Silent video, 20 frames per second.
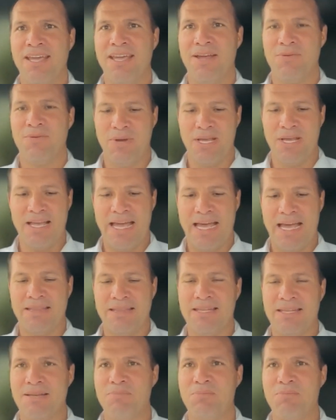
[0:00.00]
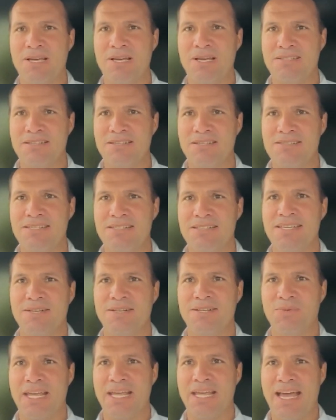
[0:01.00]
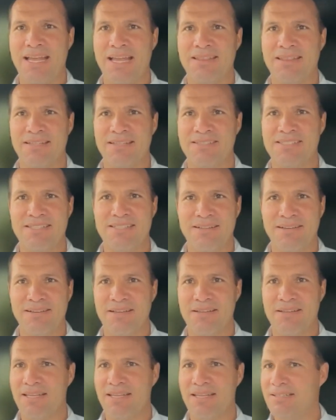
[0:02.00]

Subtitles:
and we had the presidency and we had the